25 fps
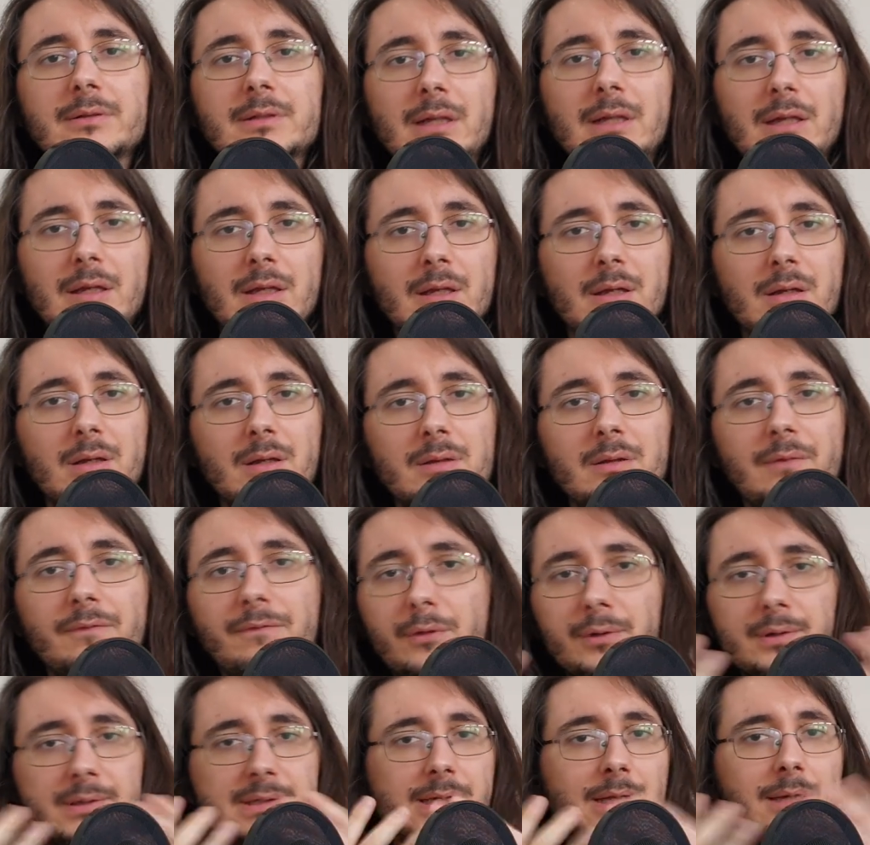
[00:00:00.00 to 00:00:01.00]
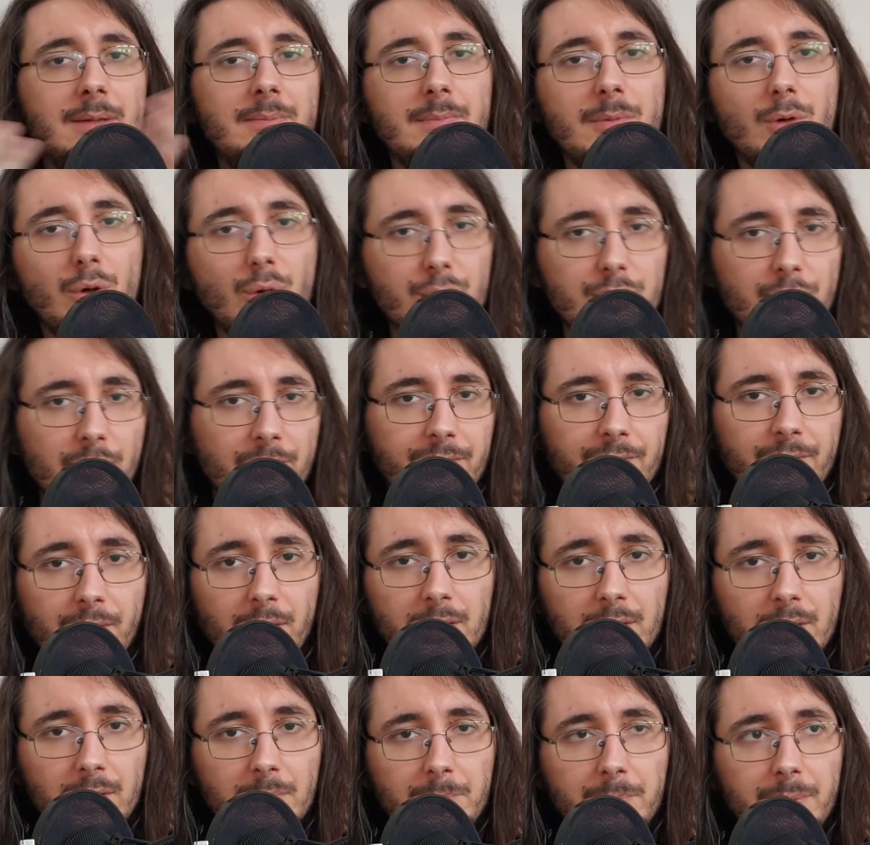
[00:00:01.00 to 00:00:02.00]
the the very same audio
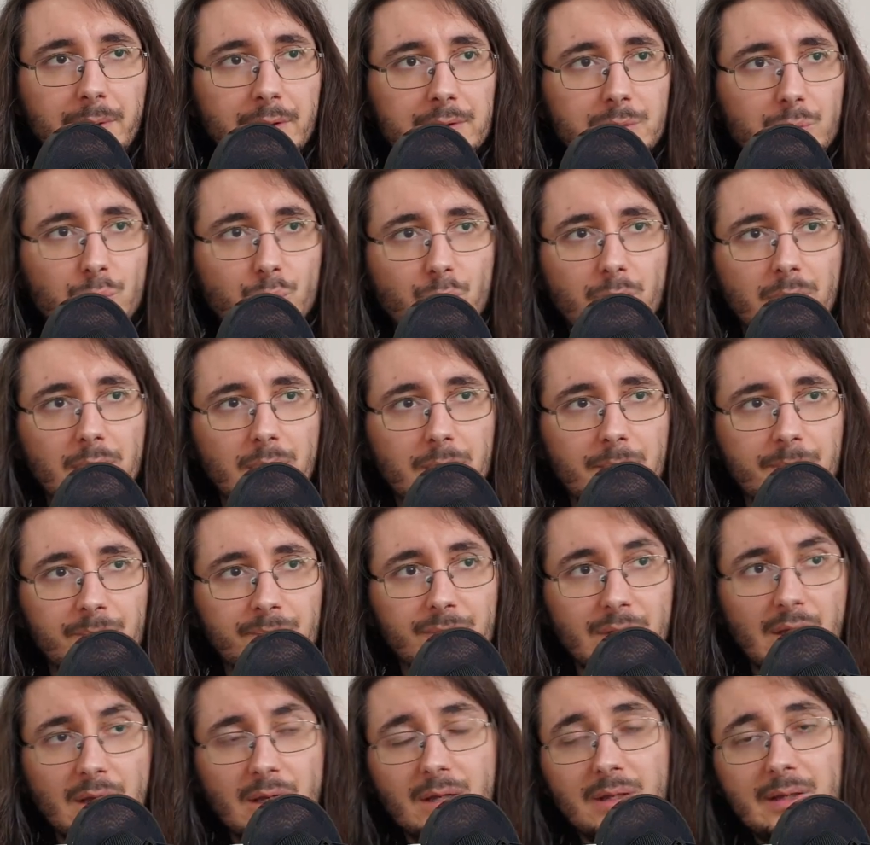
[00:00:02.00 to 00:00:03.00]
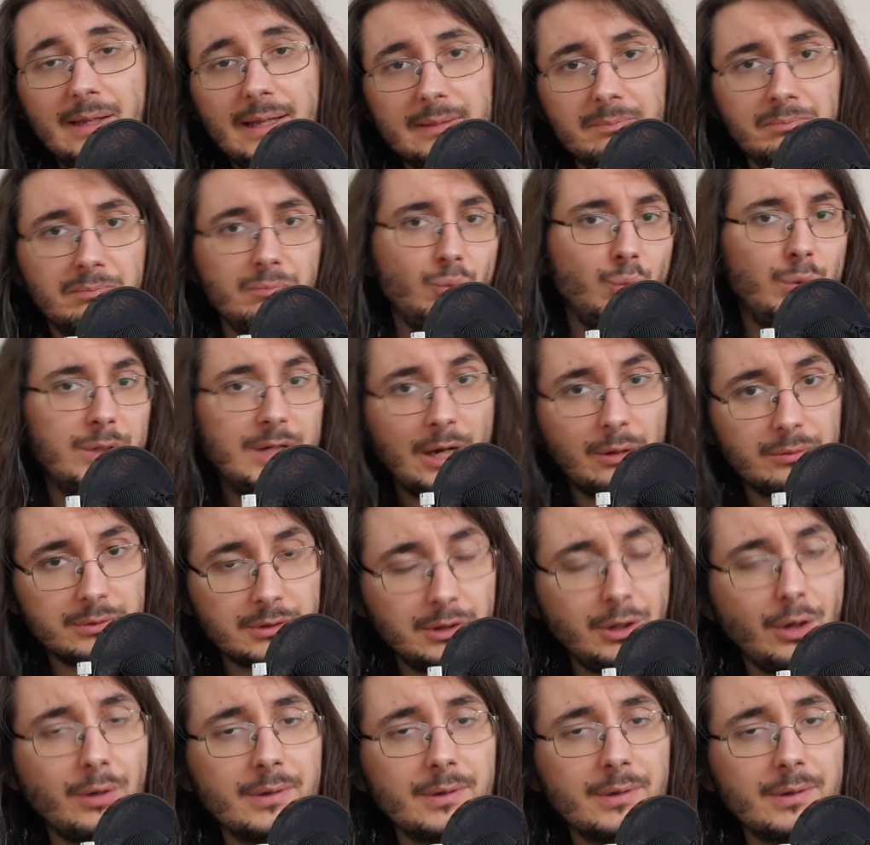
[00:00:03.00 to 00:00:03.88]
file but with like without